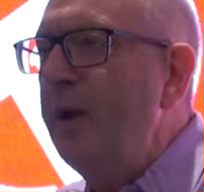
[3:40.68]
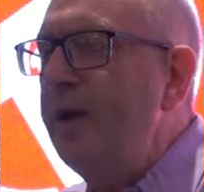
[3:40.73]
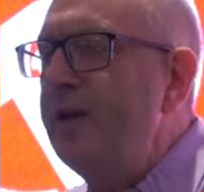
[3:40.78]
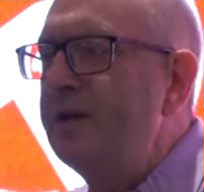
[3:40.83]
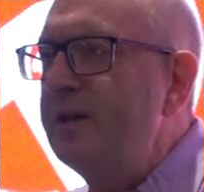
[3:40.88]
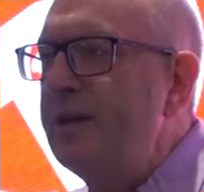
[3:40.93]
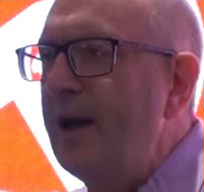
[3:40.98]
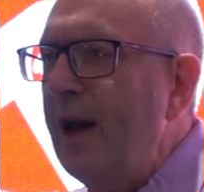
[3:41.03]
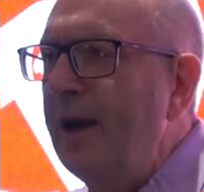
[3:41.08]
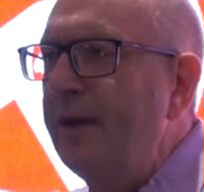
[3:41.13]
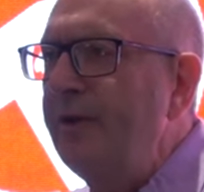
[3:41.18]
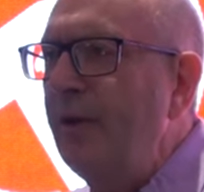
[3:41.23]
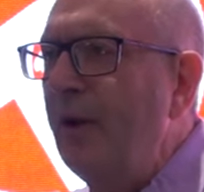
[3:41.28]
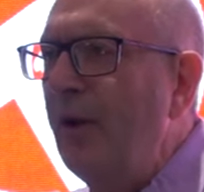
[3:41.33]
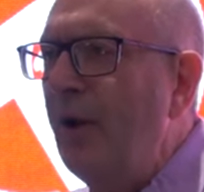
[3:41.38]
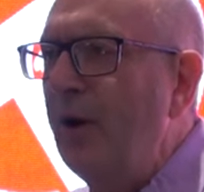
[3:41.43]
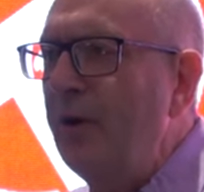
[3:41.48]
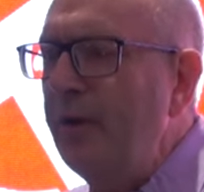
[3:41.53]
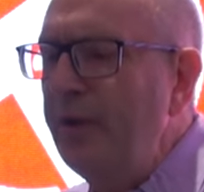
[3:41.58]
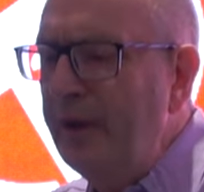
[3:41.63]
we stand
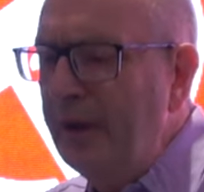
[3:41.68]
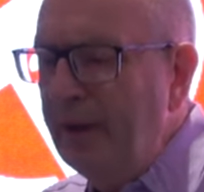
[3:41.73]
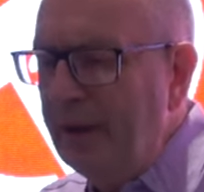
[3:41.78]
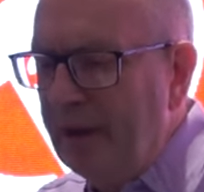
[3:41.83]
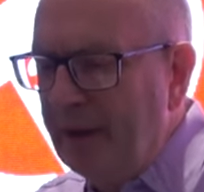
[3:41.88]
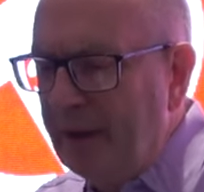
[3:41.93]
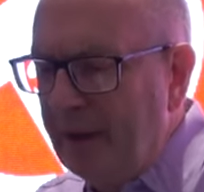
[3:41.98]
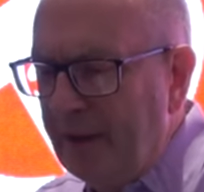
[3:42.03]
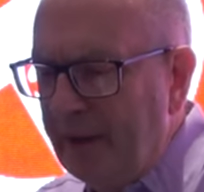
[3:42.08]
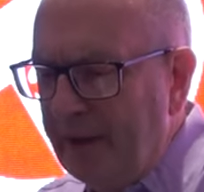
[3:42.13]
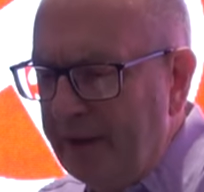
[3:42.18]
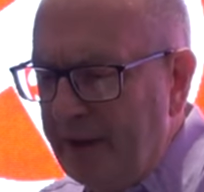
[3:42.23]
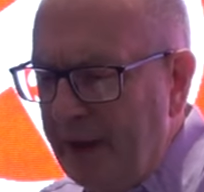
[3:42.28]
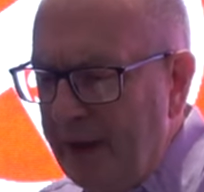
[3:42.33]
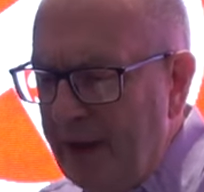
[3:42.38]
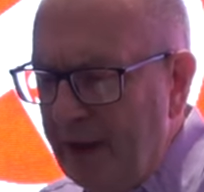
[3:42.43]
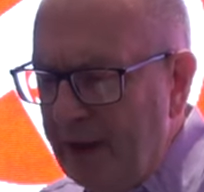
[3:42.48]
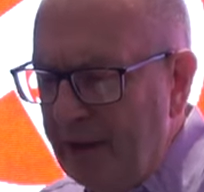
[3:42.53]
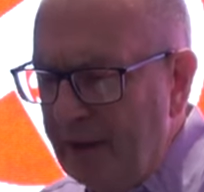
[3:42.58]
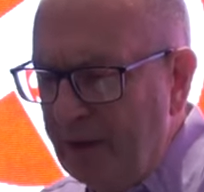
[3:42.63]
on
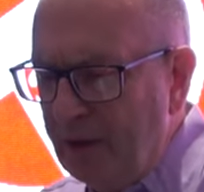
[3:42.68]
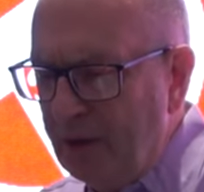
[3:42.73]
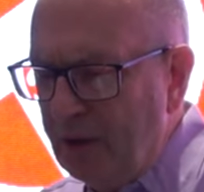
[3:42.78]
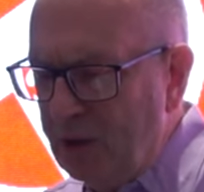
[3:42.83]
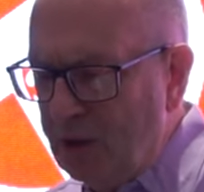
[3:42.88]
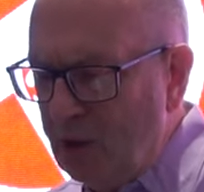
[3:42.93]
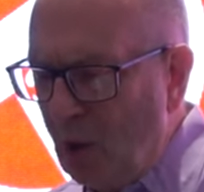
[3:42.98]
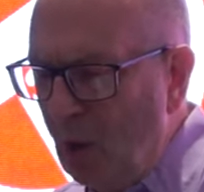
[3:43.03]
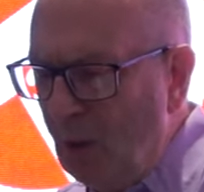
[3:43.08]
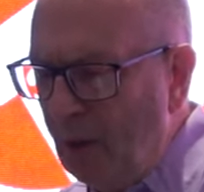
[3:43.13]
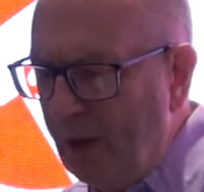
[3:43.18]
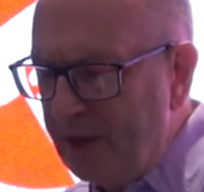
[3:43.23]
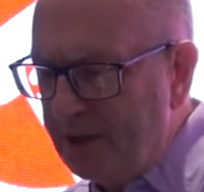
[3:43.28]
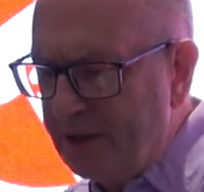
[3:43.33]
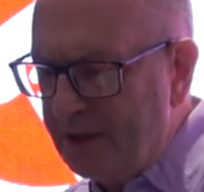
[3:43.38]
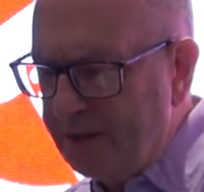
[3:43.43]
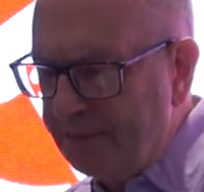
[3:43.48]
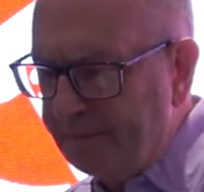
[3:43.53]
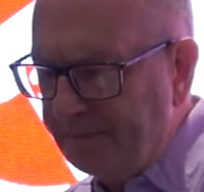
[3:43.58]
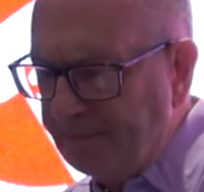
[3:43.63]
their
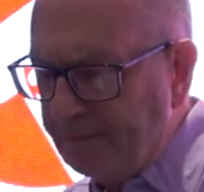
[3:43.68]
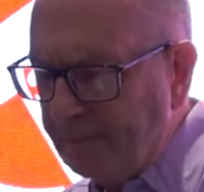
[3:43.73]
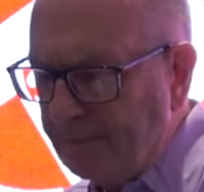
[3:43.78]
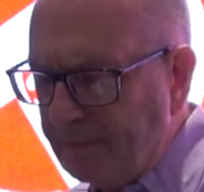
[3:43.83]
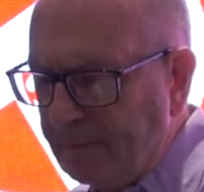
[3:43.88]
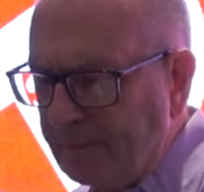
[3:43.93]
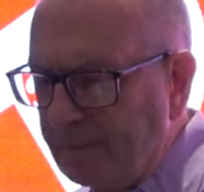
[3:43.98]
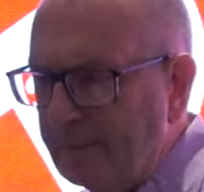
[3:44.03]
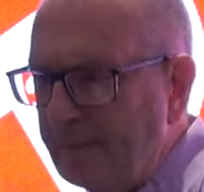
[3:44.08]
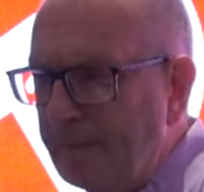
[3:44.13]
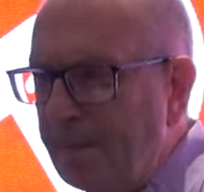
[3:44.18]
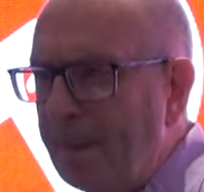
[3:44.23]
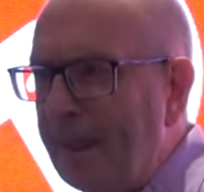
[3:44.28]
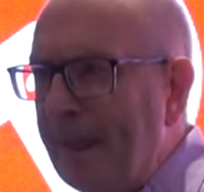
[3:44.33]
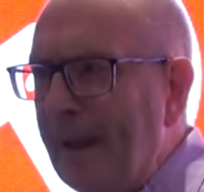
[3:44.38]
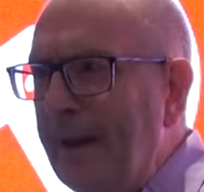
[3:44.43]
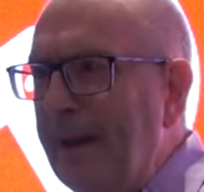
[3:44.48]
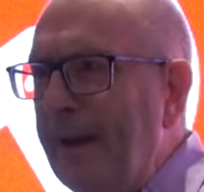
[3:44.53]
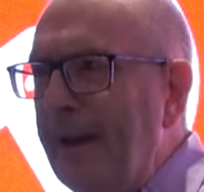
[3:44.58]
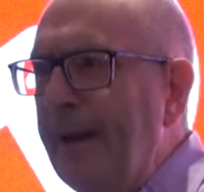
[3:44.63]
shoulders.
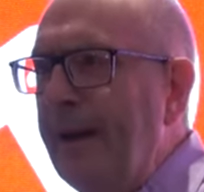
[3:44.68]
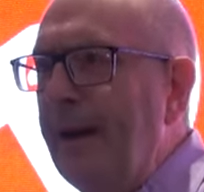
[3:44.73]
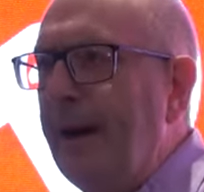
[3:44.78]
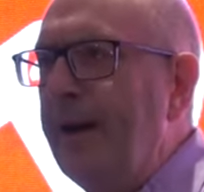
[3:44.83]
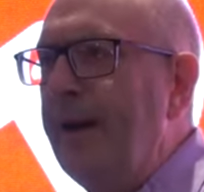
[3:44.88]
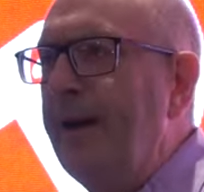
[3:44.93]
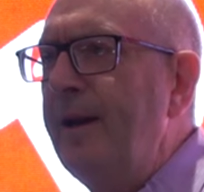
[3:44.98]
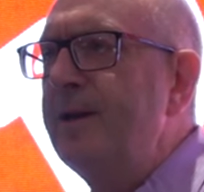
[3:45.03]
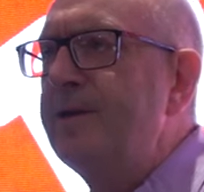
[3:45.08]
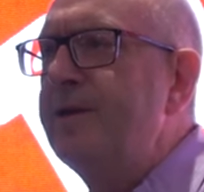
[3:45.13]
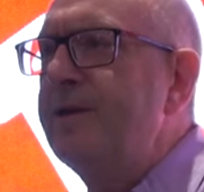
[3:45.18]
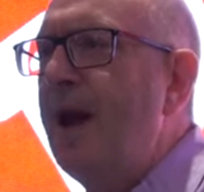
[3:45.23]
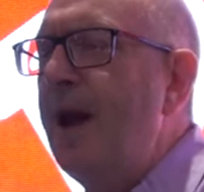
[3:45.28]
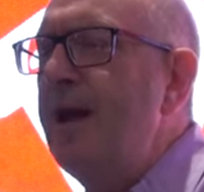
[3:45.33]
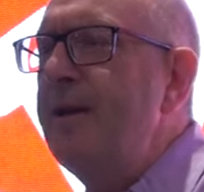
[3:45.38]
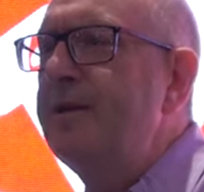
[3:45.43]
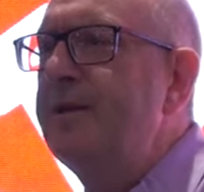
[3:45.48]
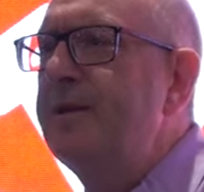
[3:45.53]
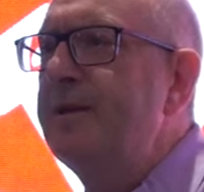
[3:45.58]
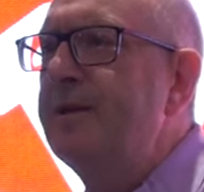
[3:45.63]
And in a
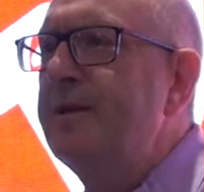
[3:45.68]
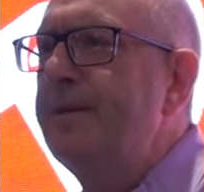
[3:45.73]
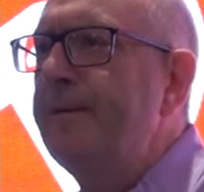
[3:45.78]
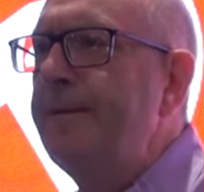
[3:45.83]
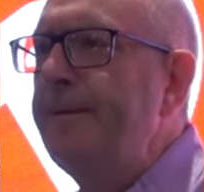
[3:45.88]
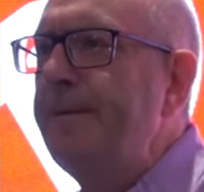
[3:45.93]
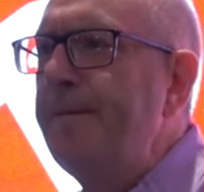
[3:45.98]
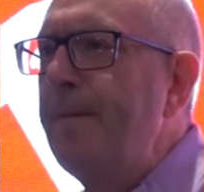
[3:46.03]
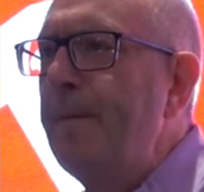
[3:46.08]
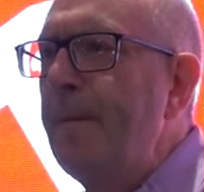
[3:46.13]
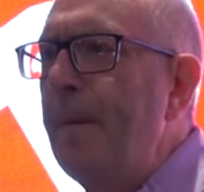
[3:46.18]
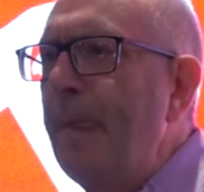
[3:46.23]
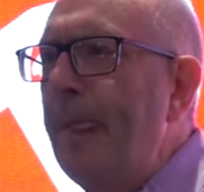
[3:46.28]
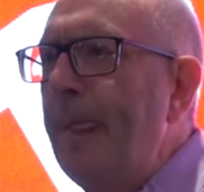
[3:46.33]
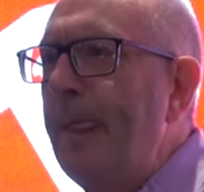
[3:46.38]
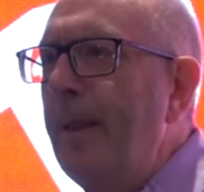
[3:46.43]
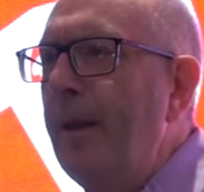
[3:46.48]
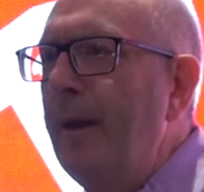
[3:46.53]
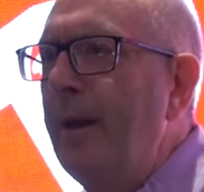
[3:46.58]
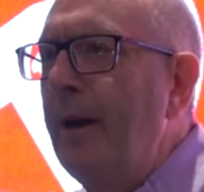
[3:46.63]
sense,
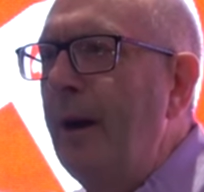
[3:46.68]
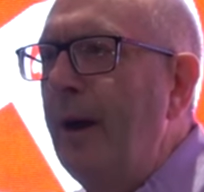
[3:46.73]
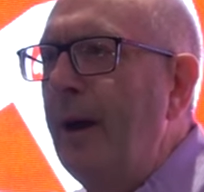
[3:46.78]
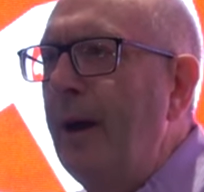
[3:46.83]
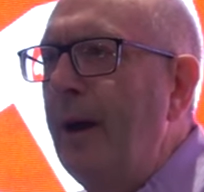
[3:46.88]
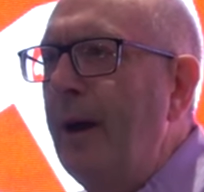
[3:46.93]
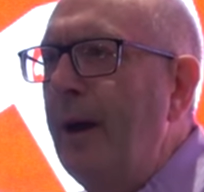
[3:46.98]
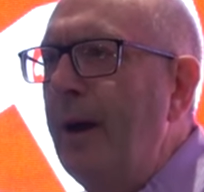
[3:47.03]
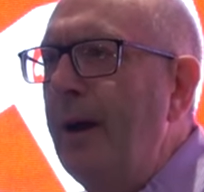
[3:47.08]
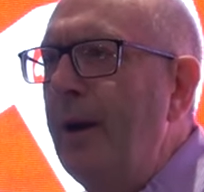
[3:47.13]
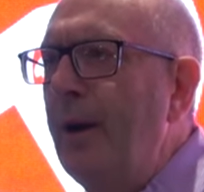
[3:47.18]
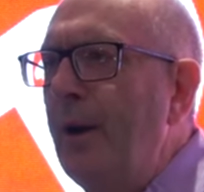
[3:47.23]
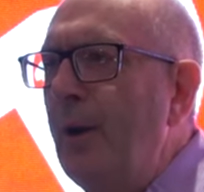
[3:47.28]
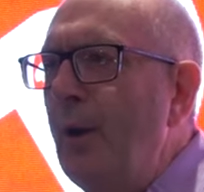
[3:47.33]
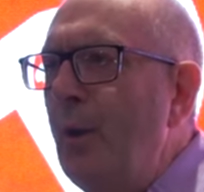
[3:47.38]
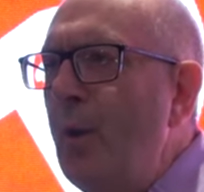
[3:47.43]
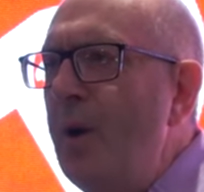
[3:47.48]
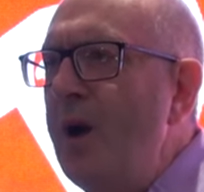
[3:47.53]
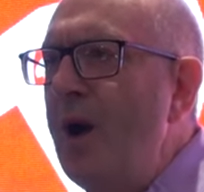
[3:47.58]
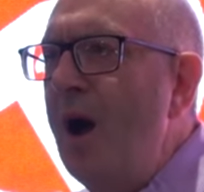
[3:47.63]
uh,
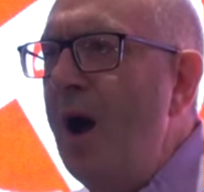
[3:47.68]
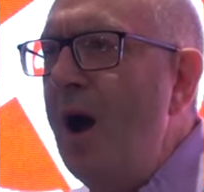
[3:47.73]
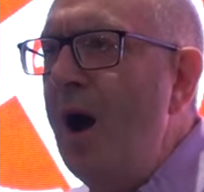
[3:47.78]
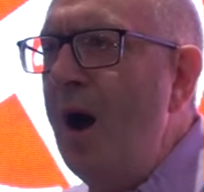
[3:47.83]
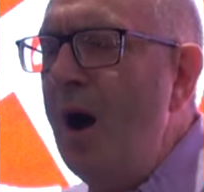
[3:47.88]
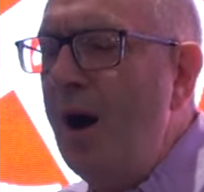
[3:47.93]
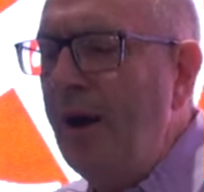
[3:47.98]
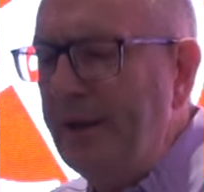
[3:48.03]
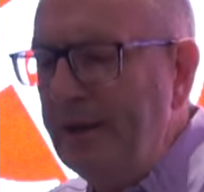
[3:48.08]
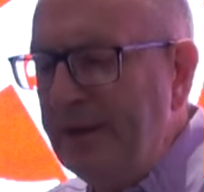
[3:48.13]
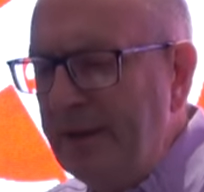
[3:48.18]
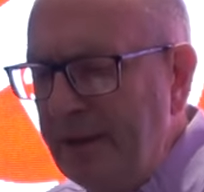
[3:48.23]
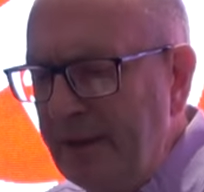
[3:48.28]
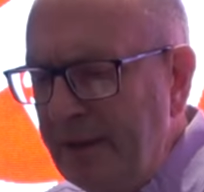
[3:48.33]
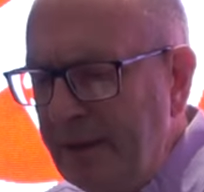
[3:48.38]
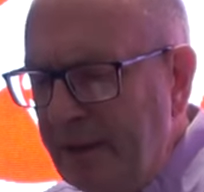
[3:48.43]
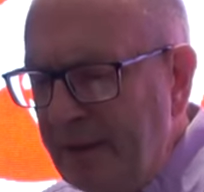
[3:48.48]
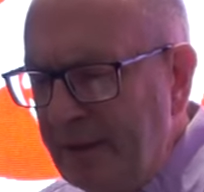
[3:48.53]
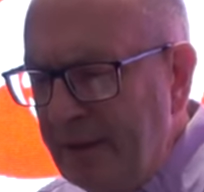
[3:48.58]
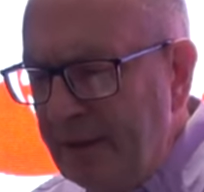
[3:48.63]
we are
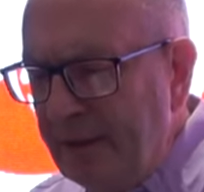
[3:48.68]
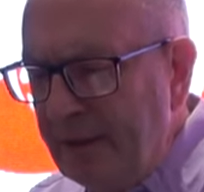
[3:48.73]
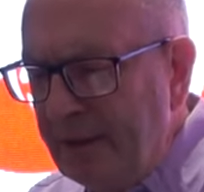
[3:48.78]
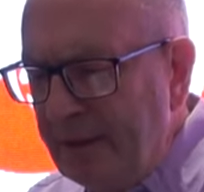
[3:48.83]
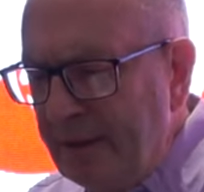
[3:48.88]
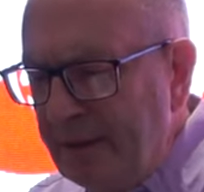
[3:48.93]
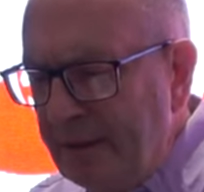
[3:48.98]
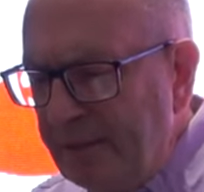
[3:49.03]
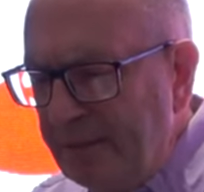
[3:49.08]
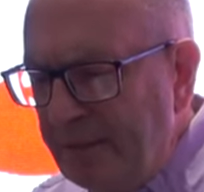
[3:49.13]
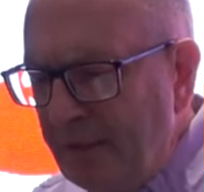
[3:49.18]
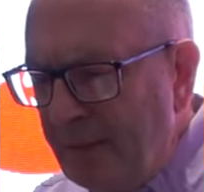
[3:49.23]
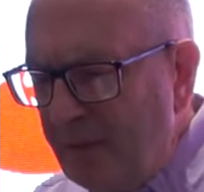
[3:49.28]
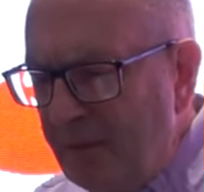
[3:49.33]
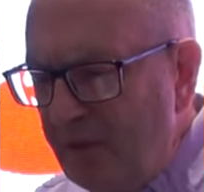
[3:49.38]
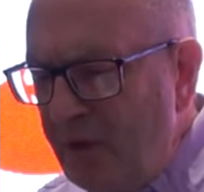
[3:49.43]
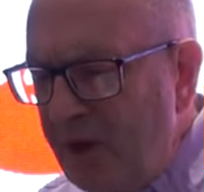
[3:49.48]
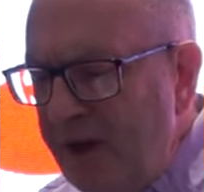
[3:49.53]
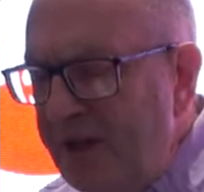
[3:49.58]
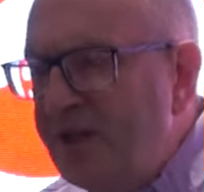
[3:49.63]

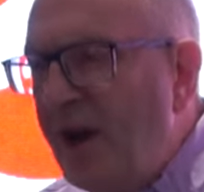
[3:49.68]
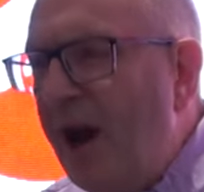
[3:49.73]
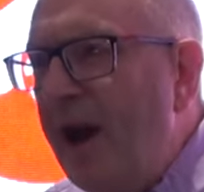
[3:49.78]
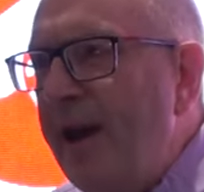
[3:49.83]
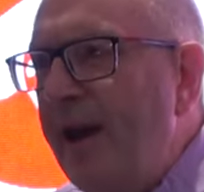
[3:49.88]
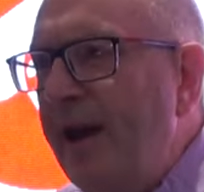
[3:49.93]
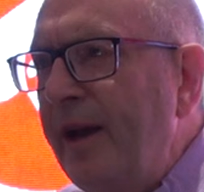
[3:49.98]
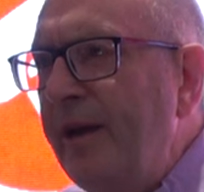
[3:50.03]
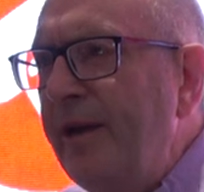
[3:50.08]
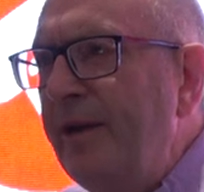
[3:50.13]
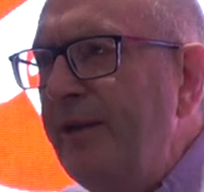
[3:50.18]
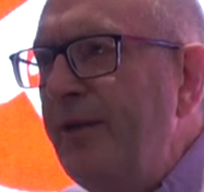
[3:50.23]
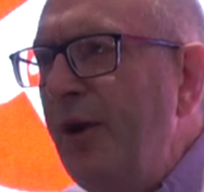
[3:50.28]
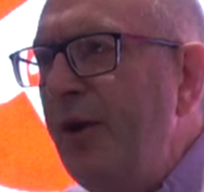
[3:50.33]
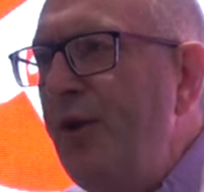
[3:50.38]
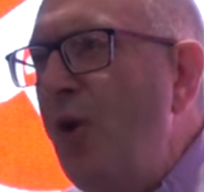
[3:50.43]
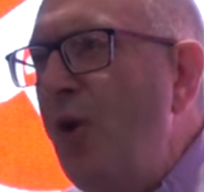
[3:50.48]
retying the